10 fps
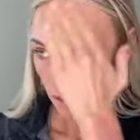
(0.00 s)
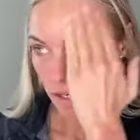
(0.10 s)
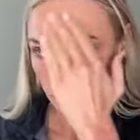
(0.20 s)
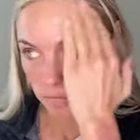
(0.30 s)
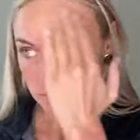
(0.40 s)

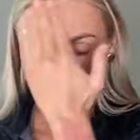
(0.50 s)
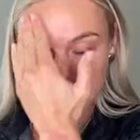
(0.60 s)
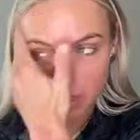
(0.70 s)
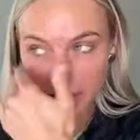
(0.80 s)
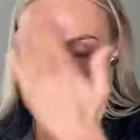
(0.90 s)
I
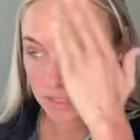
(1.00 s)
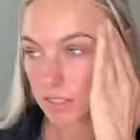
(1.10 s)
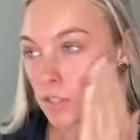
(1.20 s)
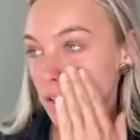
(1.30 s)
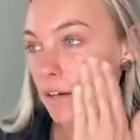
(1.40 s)
guess
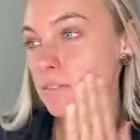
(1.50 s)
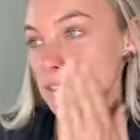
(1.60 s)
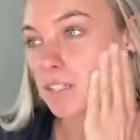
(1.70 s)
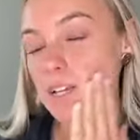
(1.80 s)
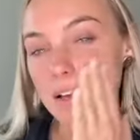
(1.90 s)
that's all I have
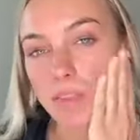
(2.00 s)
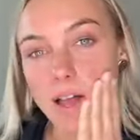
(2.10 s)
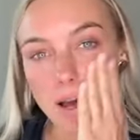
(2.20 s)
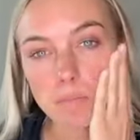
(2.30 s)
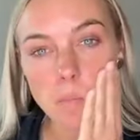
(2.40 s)
to say on
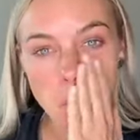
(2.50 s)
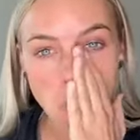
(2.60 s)
that.